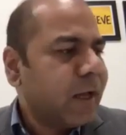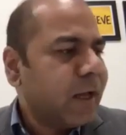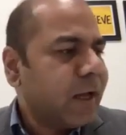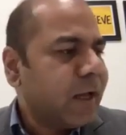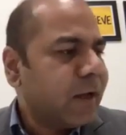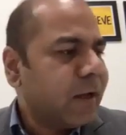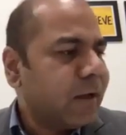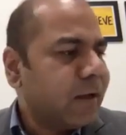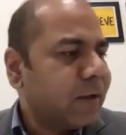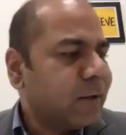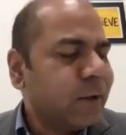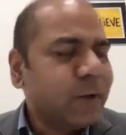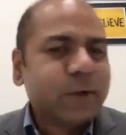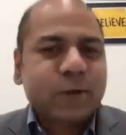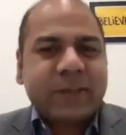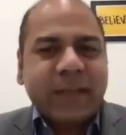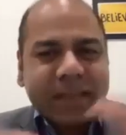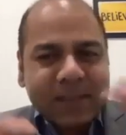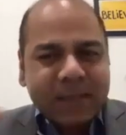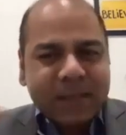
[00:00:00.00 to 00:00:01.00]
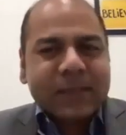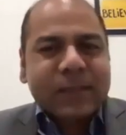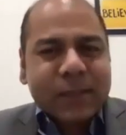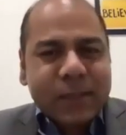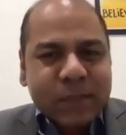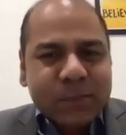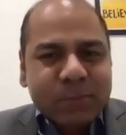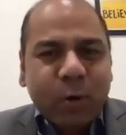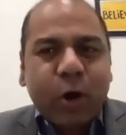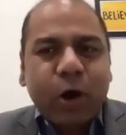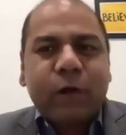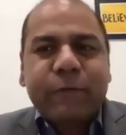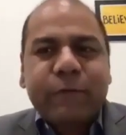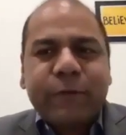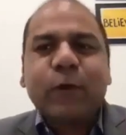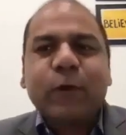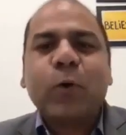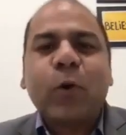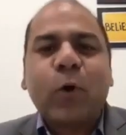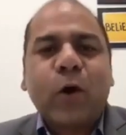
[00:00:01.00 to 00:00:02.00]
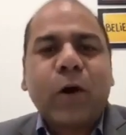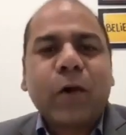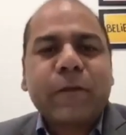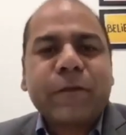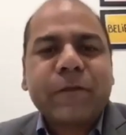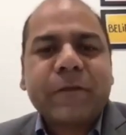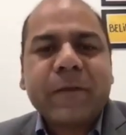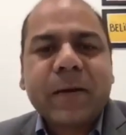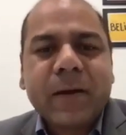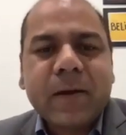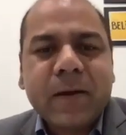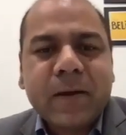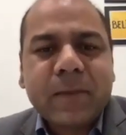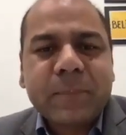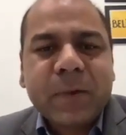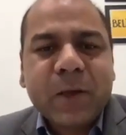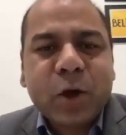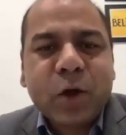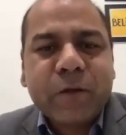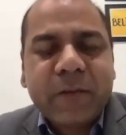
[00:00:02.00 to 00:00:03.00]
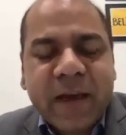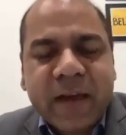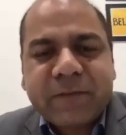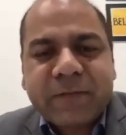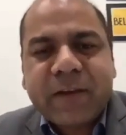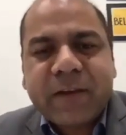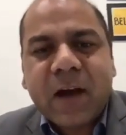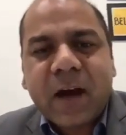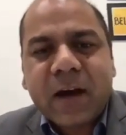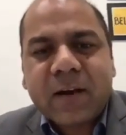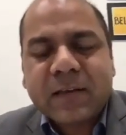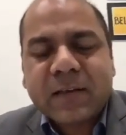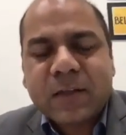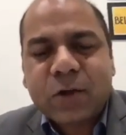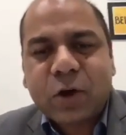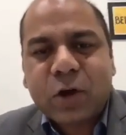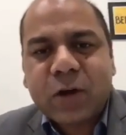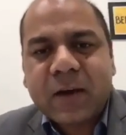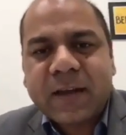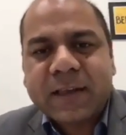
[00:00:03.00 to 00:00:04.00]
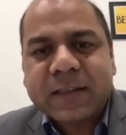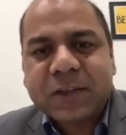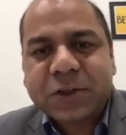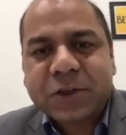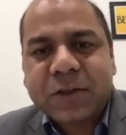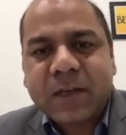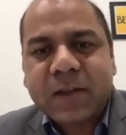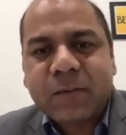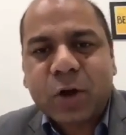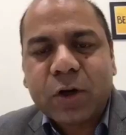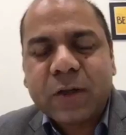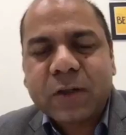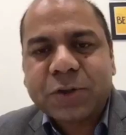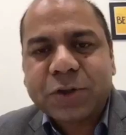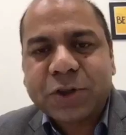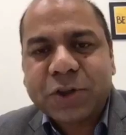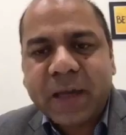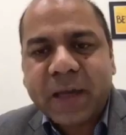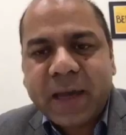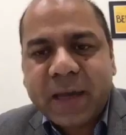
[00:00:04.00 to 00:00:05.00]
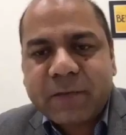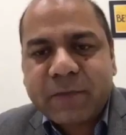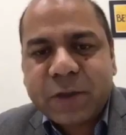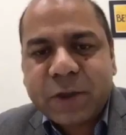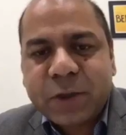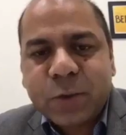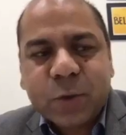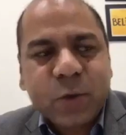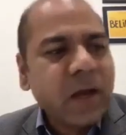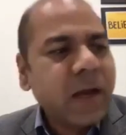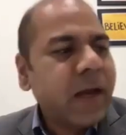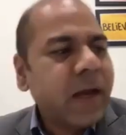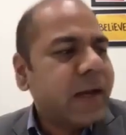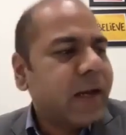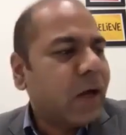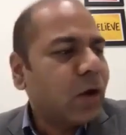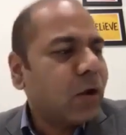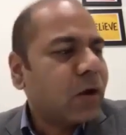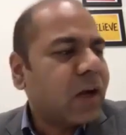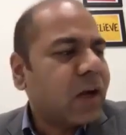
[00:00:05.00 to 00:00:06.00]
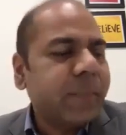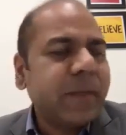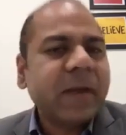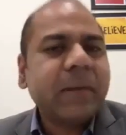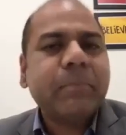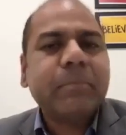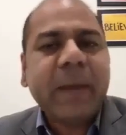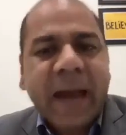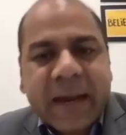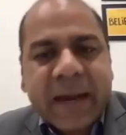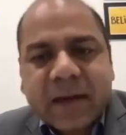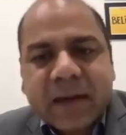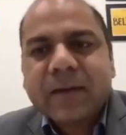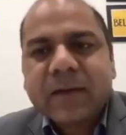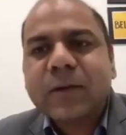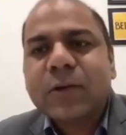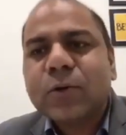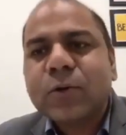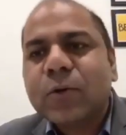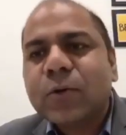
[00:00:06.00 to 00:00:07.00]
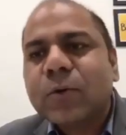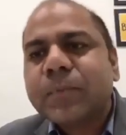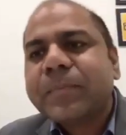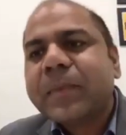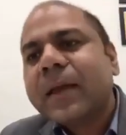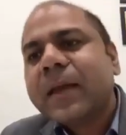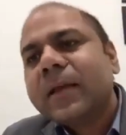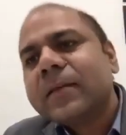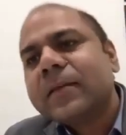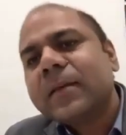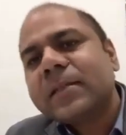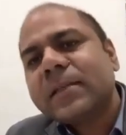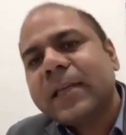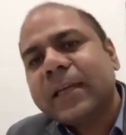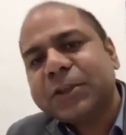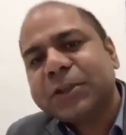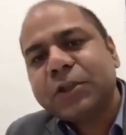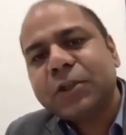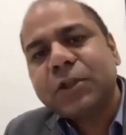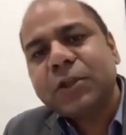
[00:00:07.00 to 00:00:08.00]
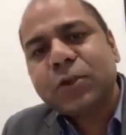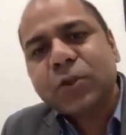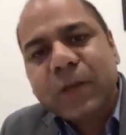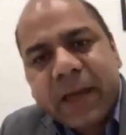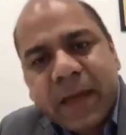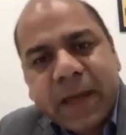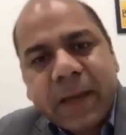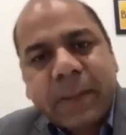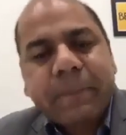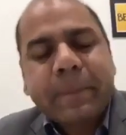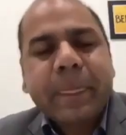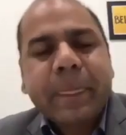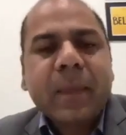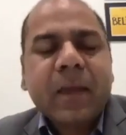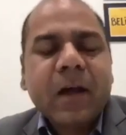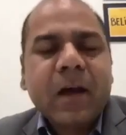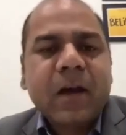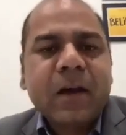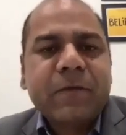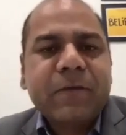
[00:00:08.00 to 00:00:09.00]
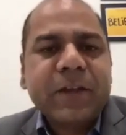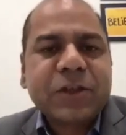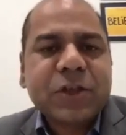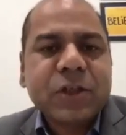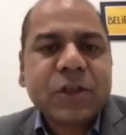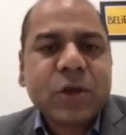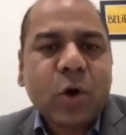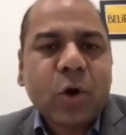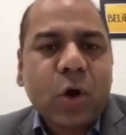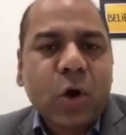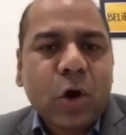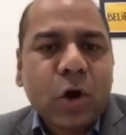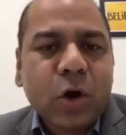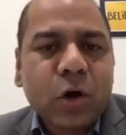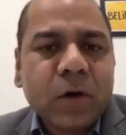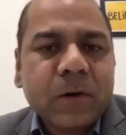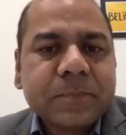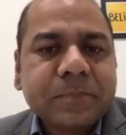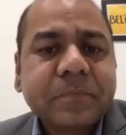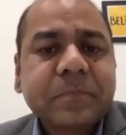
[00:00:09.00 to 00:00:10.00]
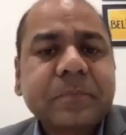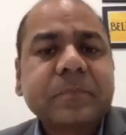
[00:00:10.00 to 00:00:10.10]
So that's a small view of, where we are as an organization that I wanted to share with you. Now, coming back to the session today, which is on